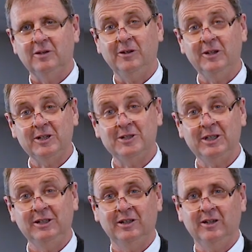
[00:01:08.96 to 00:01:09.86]
The
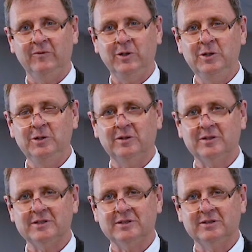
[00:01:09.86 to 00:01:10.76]
liturgy of the
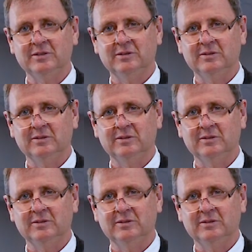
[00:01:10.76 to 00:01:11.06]
Eucharist.